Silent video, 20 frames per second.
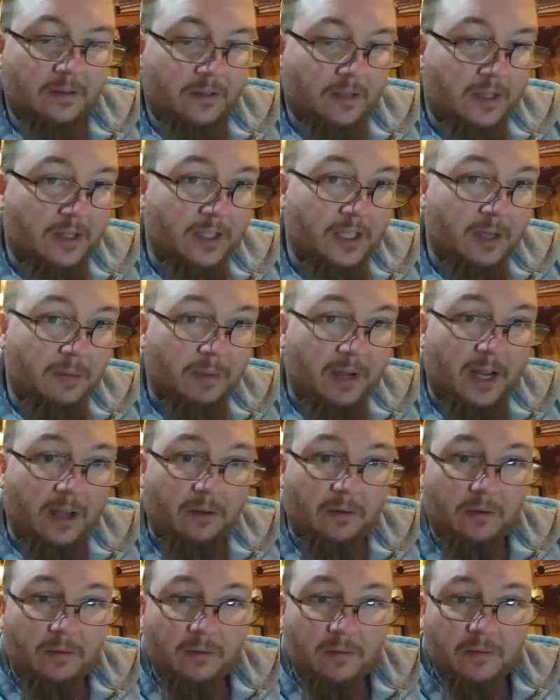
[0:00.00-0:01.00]
It's coming
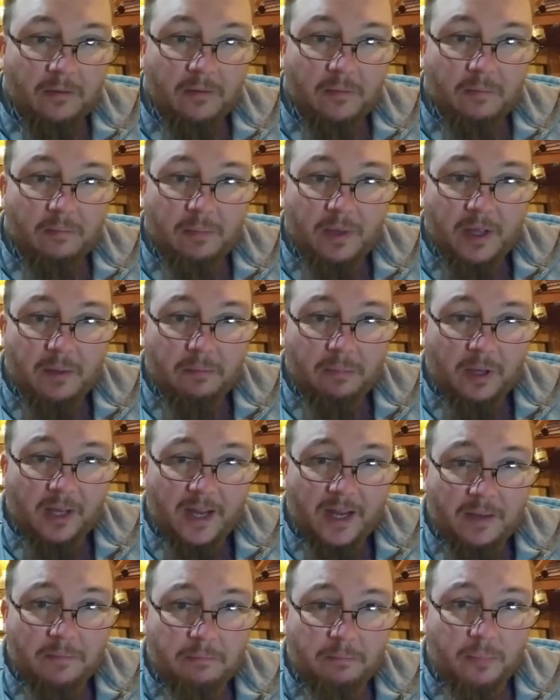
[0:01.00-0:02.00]
out in big
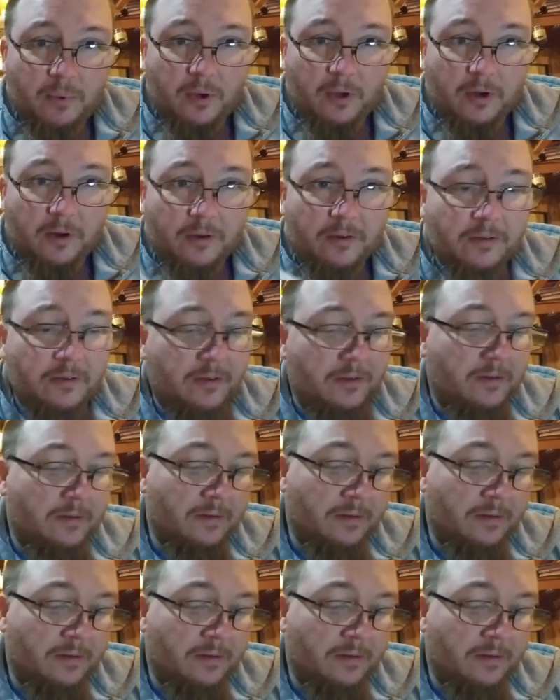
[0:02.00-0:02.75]
black boogers.